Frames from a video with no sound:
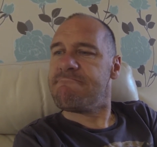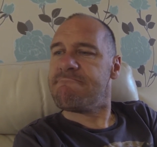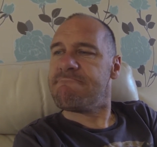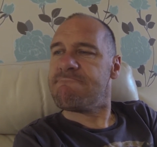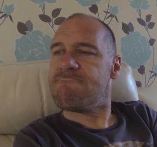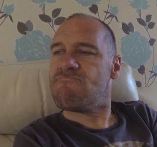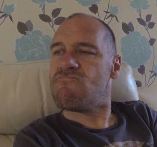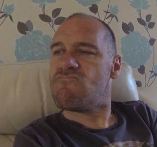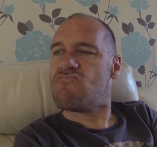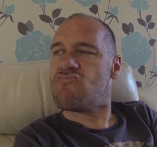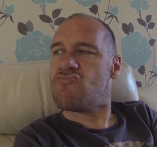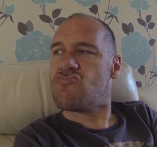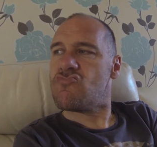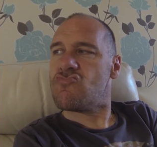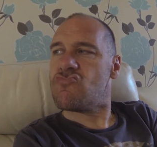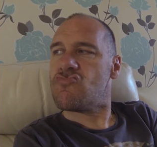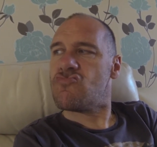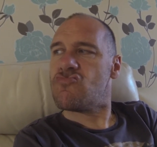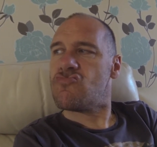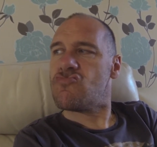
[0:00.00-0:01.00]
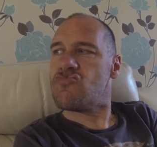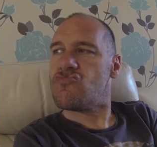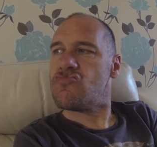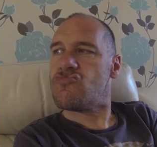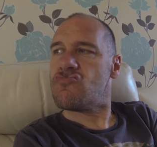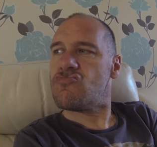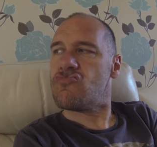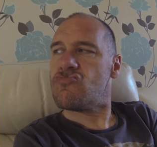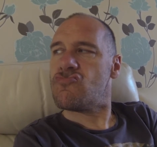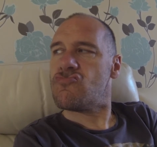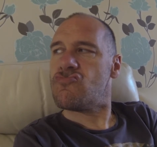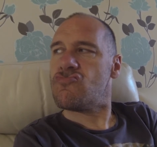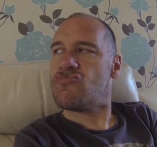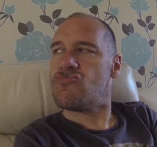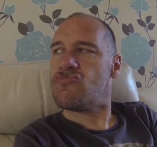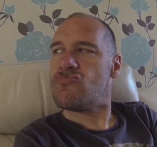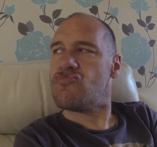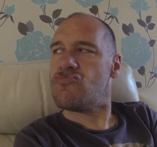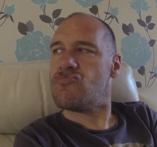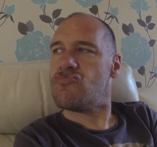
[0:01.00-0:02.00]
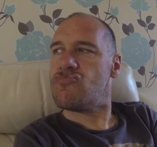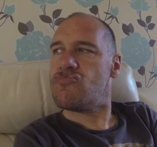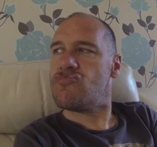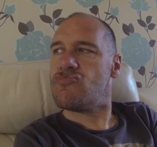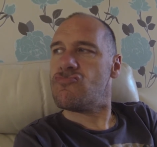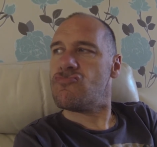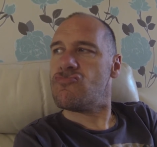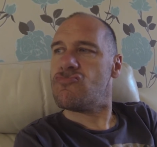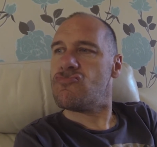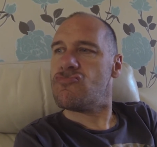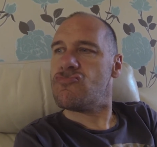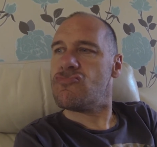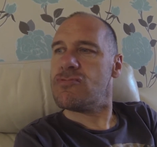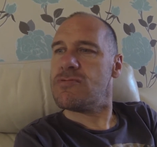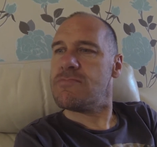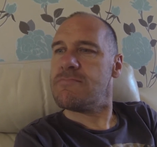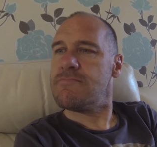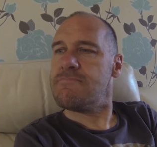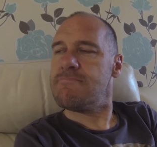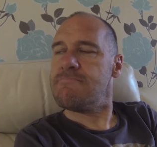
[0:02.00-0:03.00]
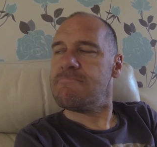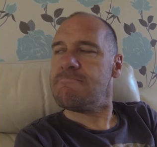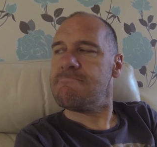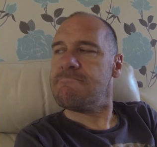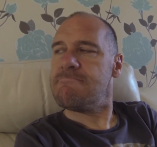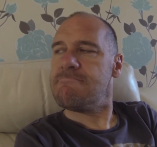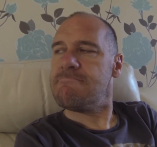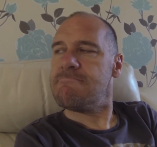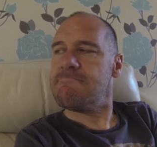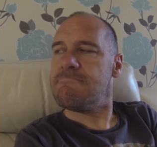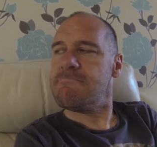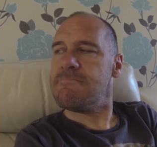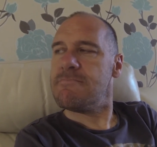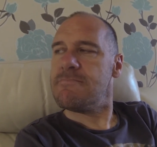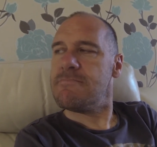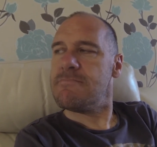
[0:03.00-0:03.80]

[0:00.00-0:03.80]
(silence)